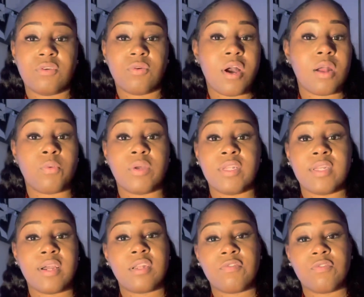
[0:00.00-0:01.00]
God willing,
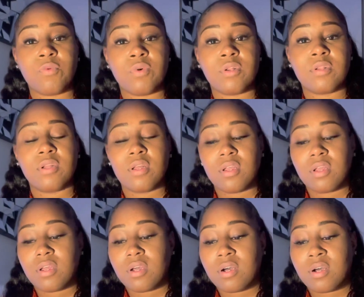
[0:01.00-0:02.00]
I never will.
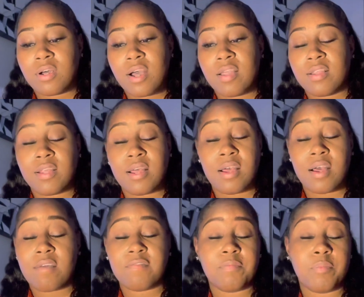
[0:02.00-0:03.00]

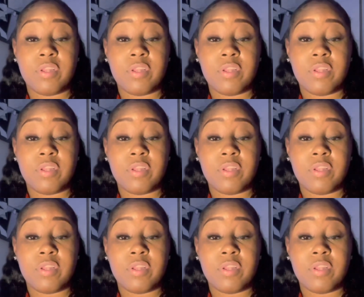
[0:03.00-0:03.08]
I've